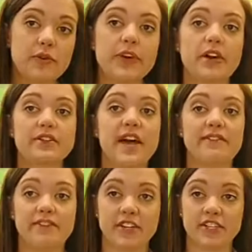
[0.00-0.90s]
We also
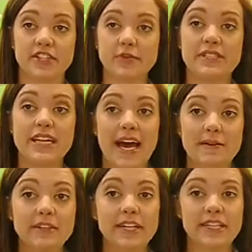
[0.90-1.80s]
have versions with
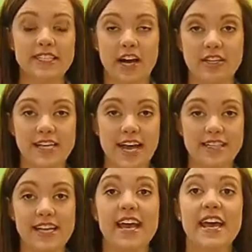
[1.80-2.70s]
time-delayed
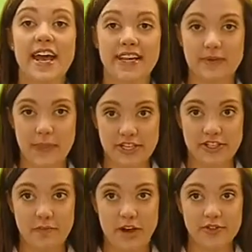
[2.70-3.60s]
contacts and
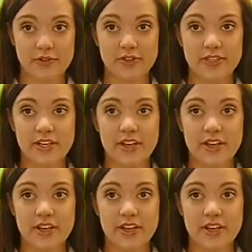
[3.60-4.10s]
expansion modules.